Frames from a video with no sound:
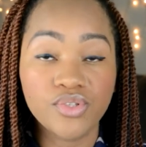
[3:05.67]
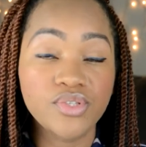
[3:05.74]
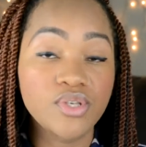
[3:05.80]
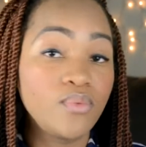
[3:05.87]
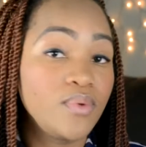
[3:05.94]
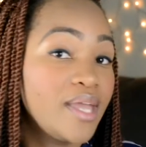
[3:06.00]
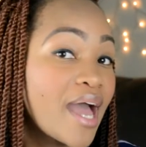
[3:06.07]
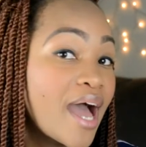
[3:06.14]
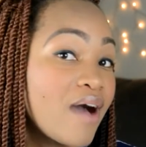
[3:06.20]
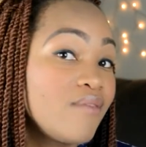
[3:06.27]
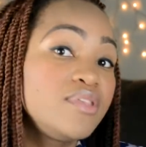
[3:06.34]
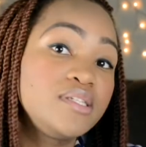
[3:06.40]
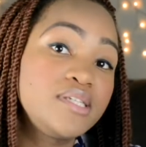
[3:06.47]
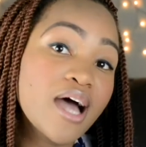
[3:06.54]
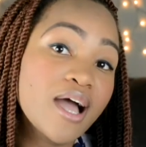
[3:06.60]
So we have
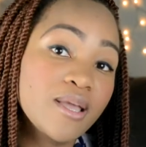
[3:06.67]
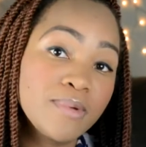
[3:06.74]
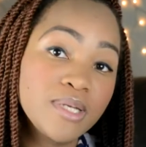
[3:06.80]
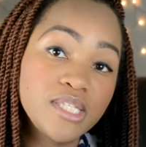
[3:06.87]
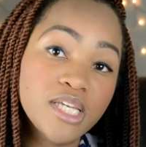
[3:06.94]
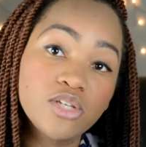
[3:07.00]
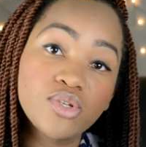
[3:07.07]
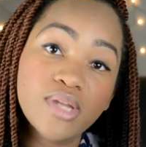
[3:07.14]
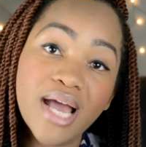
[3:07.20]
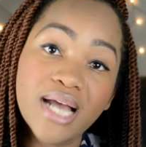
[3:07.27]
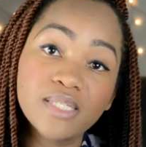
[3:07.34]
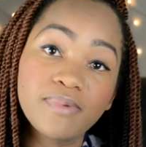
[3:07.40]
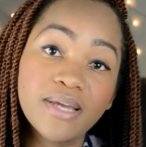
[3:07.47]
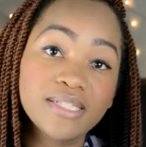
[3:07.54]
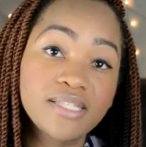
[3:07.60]
the documentation
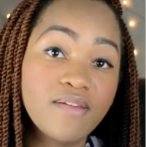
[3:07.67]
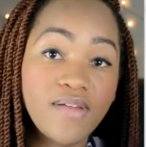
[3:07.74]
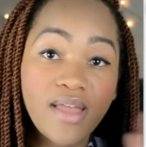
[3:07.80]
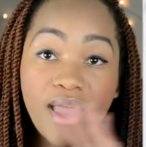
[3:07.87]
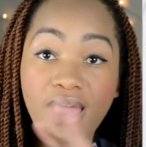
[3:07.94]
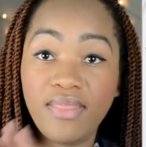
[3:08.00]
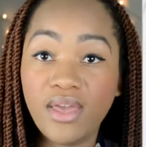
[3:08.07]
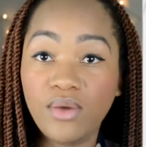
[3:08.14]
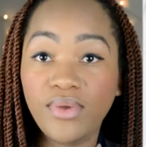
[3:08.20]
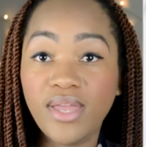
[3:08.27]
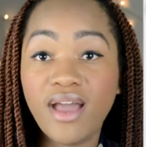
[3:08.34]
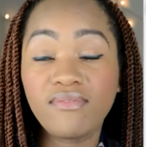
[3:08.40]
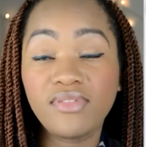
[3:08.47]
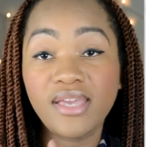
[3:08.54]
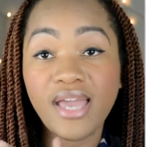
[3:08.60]
aspect of it, and then we
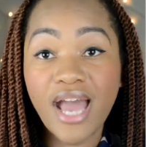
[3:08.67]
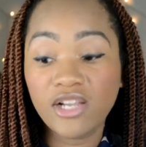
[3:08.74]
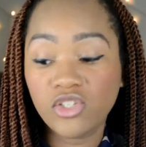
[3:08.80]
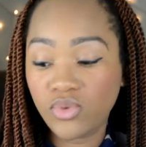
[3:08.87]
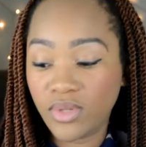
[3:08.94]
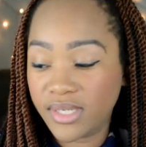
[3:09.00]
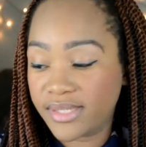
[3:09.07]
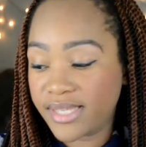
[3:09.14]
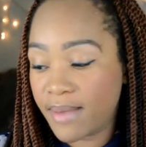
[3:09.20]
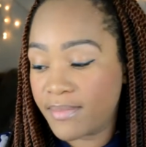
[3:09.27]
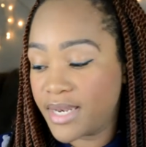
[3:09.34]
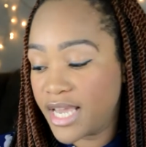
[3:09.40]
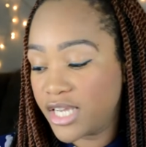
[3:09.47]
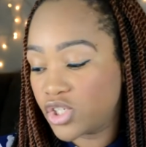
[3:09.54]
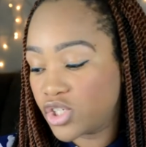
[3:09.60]
have the actual
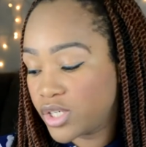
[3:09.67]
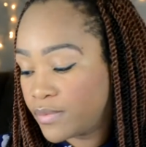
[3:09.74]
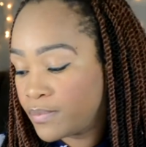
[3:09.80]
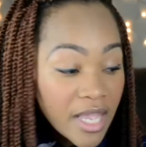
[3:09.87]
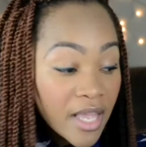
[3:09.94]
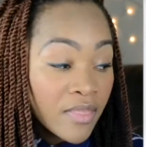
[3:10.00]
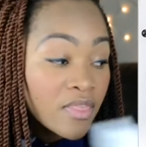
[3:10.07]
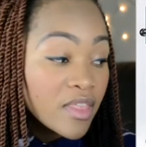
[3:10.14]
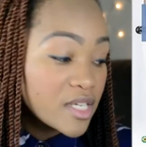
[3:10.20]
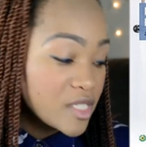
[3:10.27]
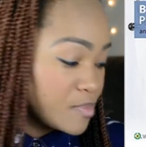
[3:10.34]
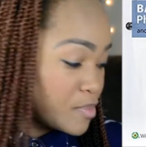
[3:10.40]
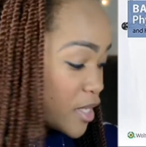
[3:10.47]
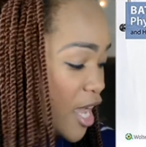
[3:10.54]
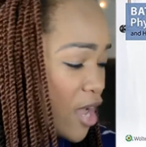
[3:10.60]
examination. In this
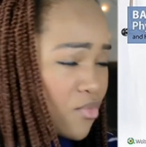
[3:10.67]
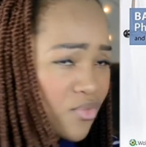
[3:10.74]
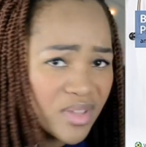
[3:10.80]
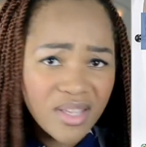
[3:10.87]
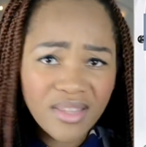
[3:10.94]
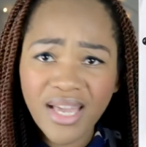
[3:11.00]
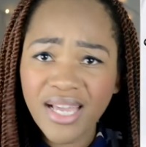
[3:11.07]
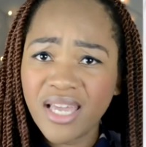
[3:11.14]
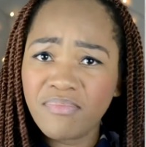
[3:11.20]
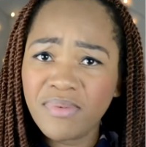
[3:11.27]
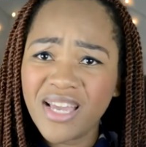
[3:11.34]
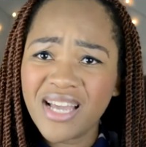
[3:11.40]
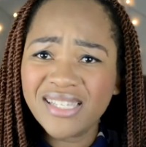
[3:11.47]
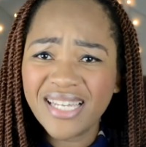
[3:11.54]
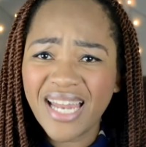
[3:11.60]
book, I really like it
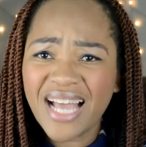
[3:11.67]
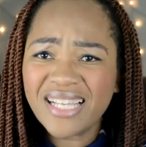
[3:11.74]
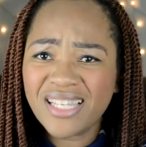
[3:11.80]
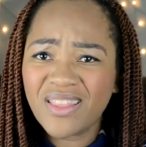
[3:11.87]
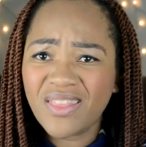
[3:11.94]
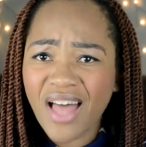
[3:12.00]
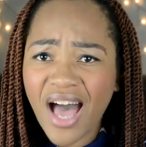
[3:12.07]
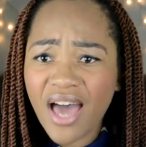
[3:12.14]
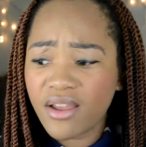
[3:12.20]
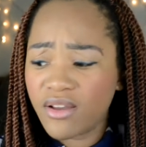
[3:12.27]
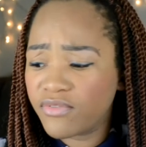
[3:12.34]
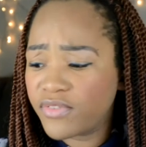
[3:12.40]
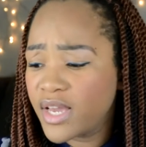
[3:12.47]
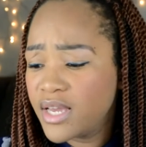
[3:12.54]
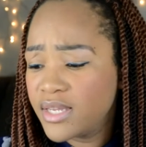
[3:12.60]
because it has a lot
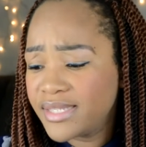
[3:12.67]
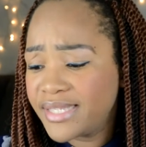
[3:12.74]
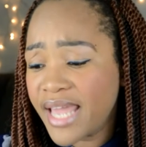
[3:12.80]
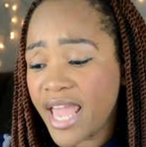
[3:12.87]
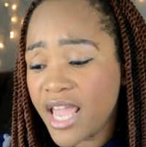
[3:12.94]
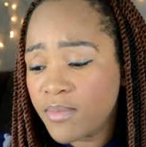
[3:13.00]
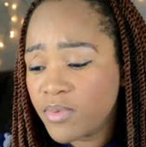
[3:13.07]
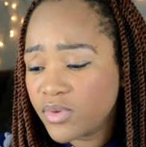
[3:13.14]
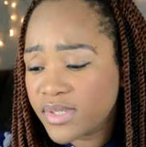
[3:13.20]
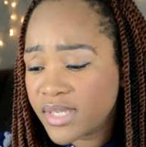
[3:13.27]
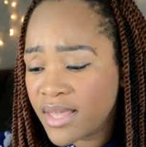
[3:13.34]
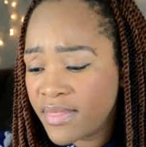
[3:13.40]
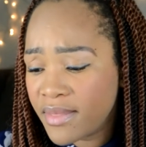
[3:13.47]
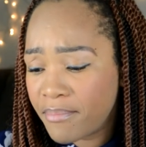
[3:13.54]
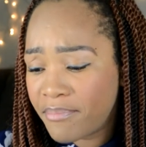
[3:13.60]
of tables
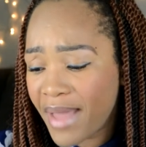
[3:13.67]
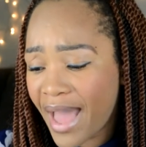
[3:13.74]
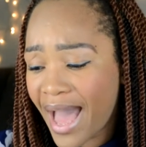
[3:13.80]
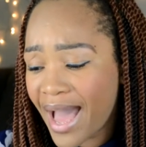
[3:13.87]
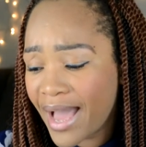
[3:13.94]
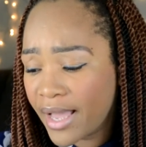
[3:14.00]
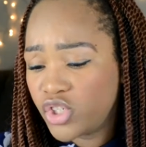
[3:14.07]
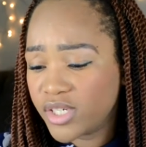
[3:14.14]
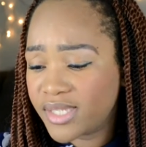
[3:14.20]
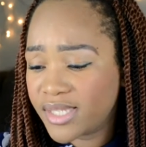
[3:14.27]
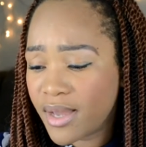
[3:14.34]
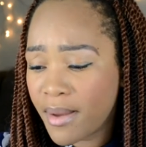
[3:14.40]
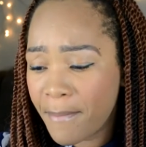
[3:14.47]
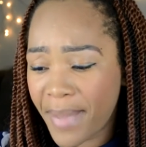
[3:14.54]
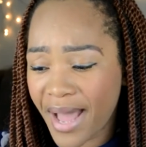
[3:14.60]
in the back just
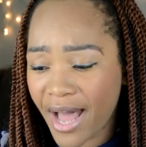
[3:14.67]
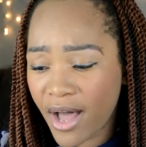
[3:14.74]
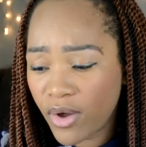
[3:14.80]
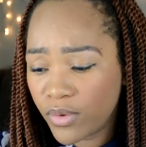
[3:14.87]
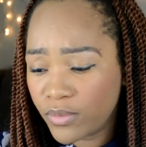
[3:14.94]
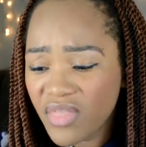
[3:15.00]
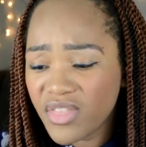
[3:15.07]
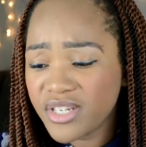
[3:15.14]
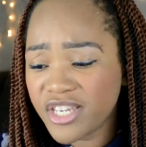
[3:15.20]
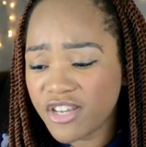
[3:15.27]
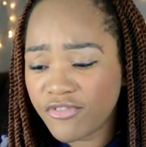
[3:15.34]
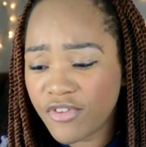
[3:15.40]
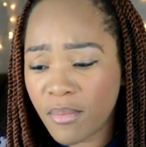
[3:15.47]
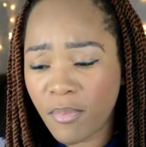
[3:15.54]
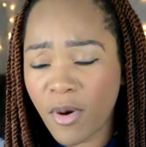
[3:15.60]
about the
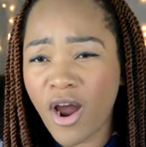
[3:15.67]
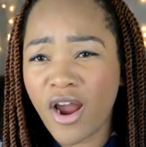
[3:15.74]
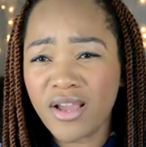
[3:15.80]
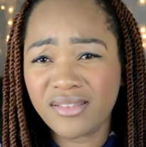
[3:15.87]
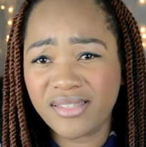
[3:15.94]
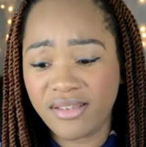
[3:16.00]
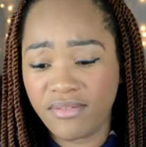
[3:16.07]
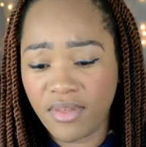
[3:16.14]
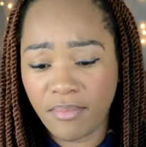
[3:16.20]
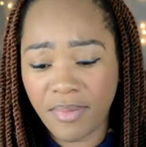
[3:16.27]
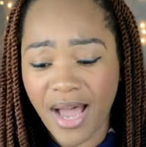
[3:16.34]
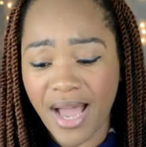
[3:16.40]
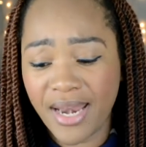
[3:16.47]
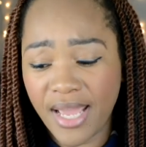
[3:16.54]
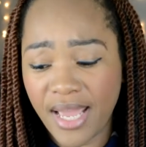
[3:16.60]
different parts of the
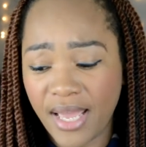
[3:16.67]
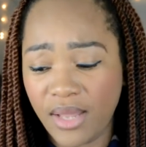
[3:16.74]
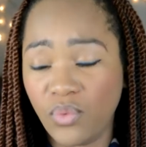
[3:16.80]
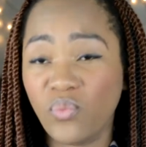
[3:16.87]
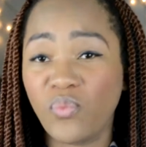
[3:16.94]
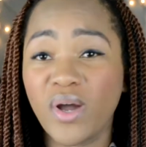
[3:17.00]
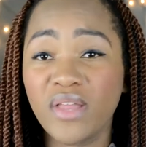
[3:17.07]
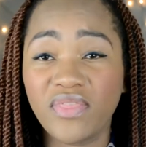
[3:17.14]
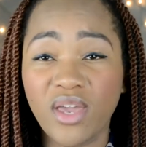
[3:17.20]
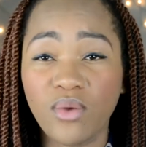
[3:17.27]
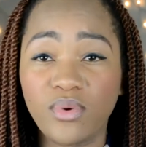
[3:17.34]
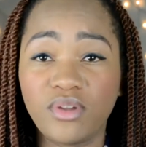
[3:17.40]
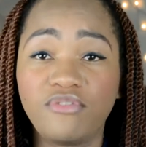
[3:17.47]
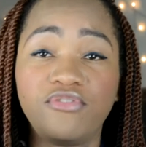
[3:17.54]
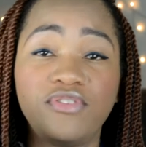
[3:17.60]
body and what they
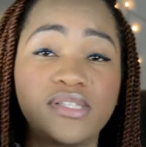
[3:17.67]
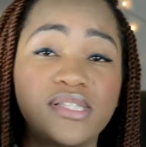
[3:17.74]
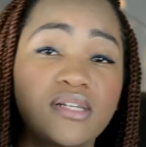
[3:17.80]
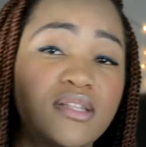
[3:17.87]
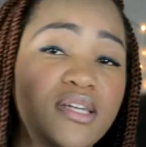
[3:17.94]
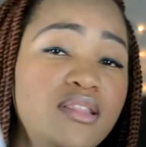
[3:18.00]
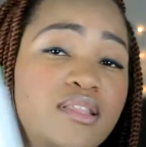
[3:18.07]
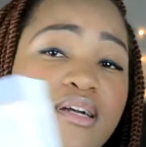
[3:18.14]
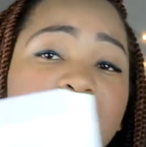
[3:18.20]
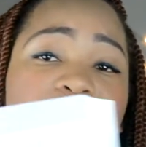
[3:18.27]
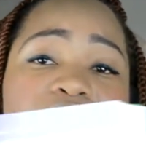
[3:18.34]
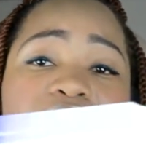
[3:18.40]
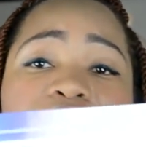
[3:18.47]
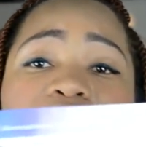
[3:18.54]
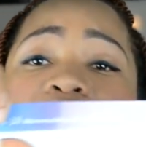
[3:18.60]
would physically look
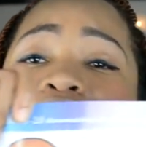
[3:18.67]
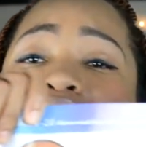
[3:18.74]
like.